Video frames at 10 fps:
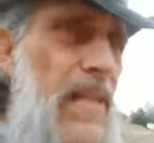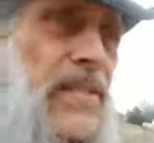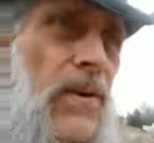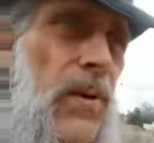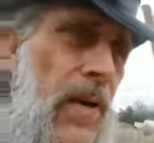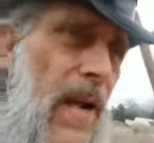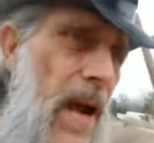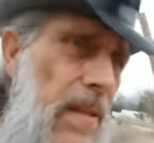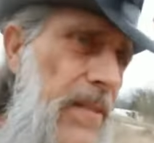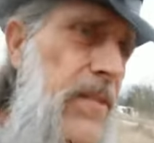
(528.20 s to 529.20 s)
story
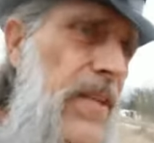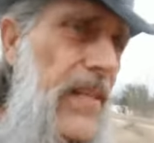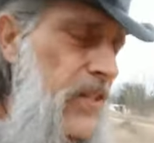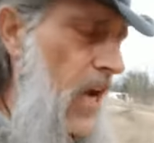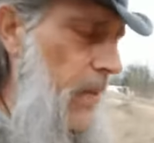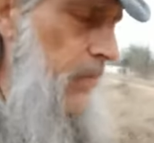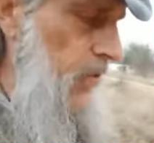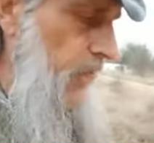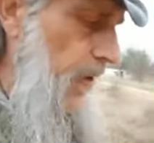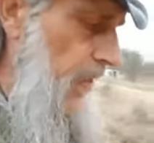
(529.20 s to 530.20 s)
how this next chapter
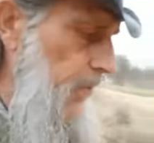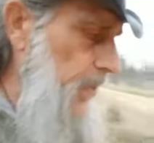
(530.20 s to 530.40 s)
develops,